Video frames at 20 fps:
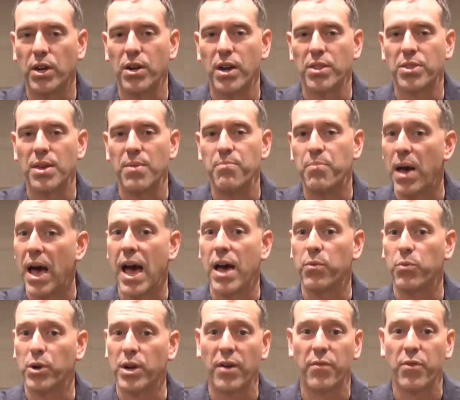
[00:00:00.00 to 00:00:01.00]
nothing
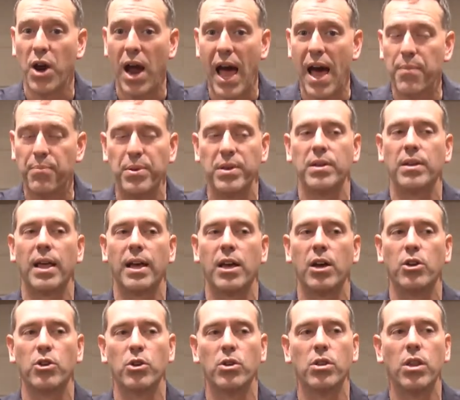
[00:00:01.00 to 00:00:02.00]
bad would ever happen, like a
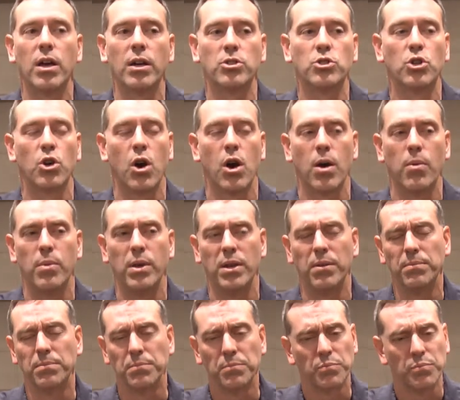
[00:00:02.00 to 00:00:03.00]
good luck charm. And